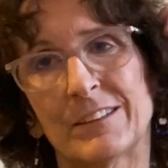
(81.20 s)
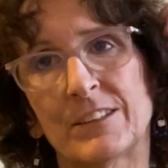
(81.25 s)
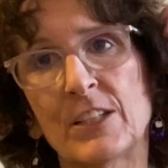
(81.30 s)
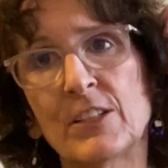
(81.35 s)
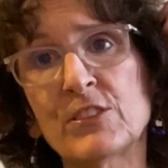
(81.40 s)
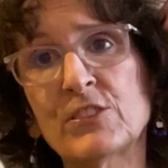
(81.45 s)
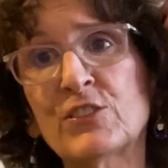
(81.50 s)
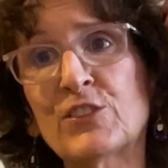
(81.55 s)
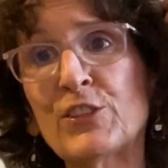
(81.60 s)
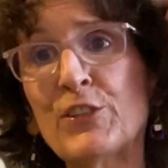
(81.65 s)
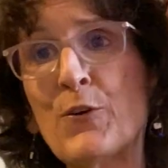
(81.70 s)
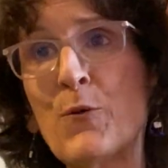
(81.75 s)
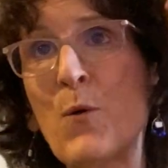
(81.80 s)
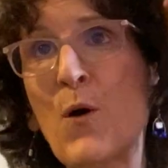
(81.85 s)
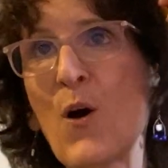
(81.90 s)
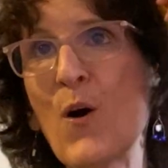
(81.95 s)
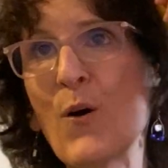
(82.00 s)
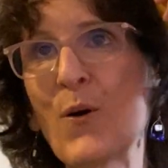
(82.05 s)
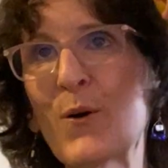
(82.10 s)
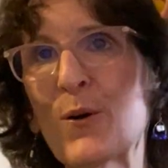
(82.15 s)
There's two.
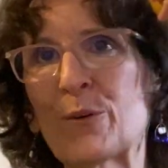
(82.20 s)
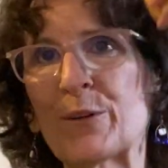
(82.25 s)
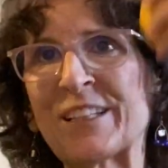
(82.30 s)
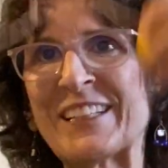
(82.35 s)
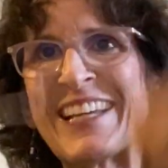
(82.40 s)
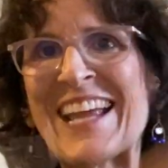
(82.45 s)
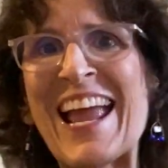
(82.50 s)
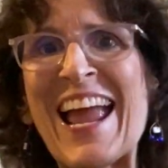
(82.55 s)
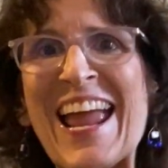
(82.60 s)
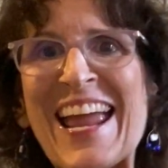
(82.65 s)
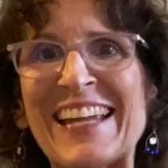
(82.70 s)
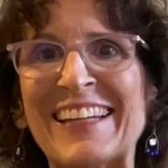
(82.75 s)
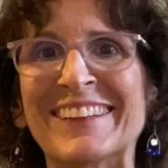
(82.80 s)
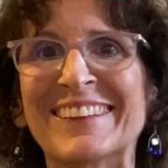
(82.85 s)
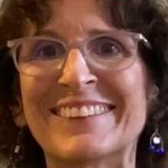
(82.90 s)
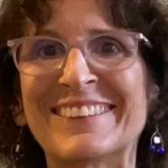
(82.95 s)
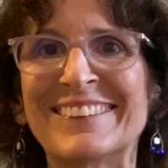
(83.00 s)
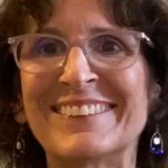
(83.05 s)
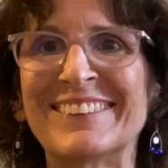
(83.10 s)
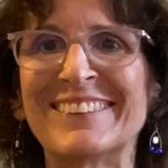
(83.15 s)
Oh, yay.
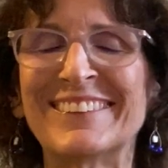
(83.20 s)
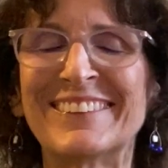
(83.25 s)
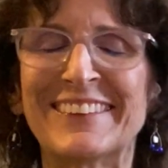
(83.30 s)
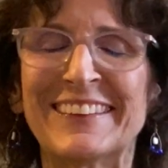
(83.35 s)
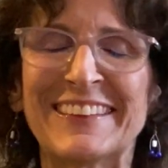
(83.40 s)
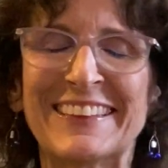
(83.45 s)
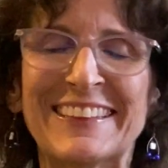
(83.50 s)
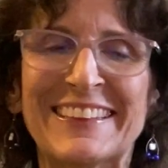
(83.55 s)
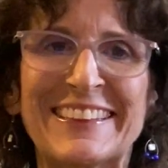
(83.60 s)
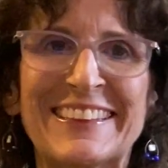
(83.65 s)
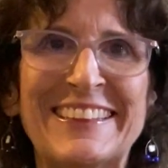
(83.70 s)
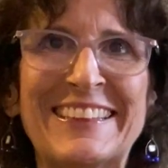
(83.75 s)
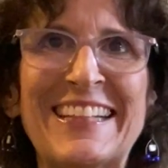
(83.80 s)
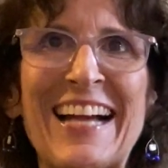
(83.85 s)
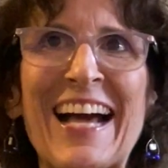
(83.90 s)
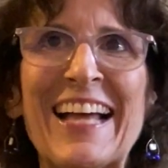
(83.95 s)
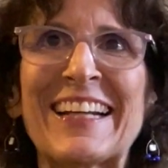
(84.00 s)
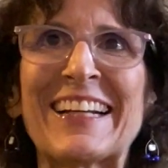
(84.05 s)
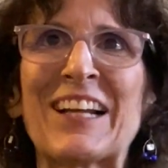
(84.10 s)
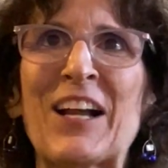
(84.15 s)

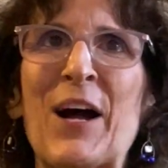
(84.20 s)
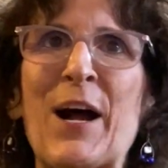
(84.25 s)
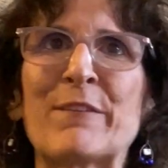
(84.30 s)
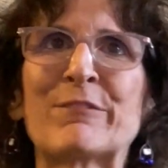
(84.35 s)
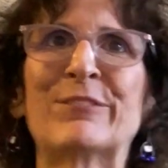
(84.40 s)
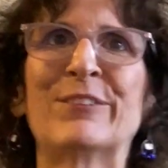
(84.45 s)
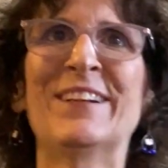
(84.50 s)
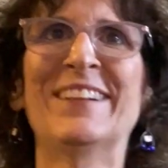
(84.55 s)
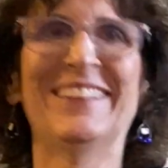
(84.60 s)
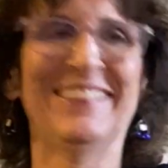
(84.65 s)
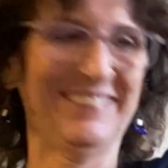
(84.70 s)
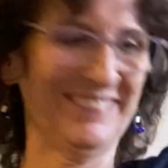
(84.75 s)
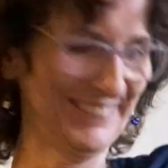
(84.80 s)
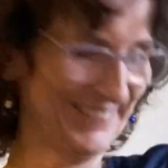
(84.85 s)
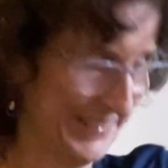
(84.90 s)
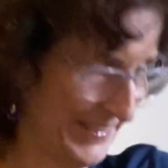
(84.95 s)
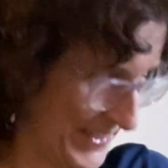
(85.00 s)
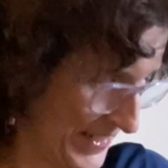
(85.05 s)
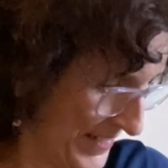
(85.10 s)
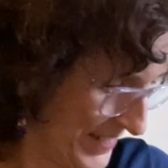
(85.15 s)
Got it off.
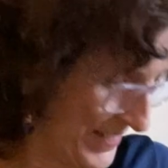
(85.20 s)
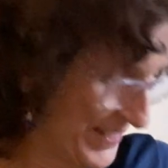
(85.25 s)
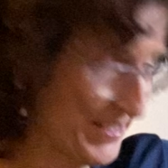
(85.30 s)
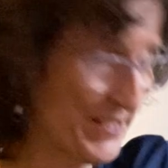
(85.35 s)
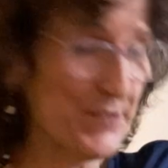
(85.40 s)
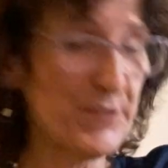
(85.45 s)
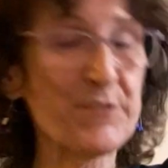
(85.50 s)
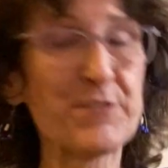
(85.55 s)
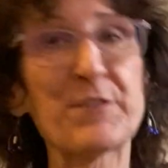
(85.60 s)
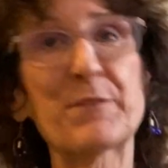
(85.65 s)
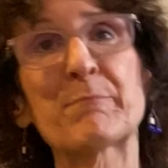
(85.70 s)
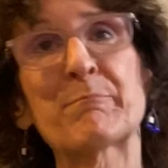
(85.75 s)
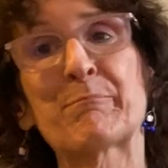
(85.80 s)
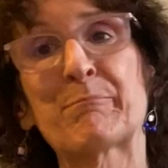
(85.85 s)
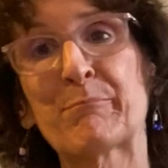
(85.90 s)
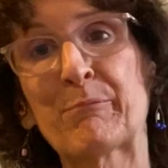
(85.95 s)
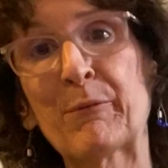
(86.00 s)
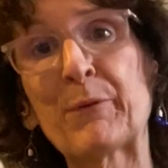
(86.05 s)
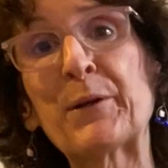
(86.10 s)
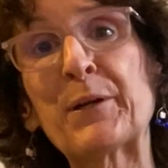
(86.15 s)
Ears are
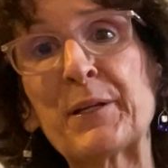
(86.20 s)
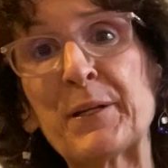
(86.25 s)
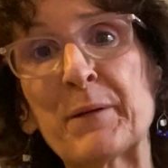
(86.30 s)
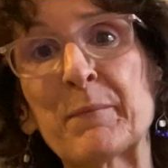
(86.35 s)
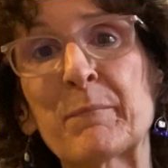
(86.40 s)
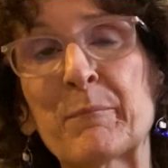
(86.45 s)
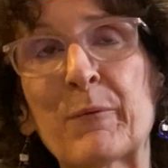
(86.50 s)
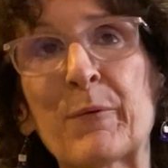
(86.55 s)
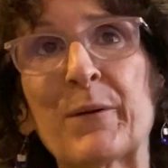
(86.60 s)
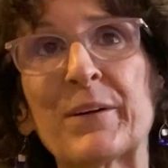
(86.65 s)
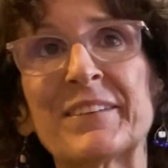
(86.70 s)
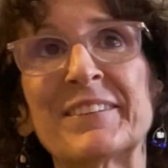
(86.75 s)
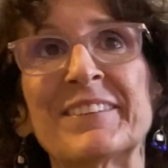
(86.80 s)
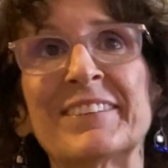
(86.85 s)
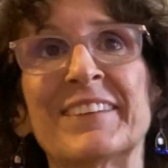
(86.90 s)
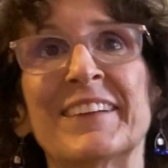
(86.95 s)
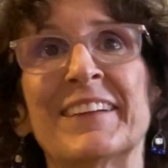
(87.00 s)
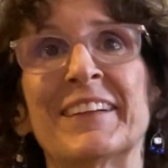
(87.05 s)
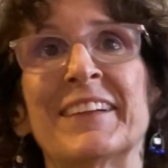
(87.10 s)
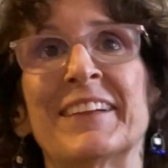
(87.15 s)
pretty important.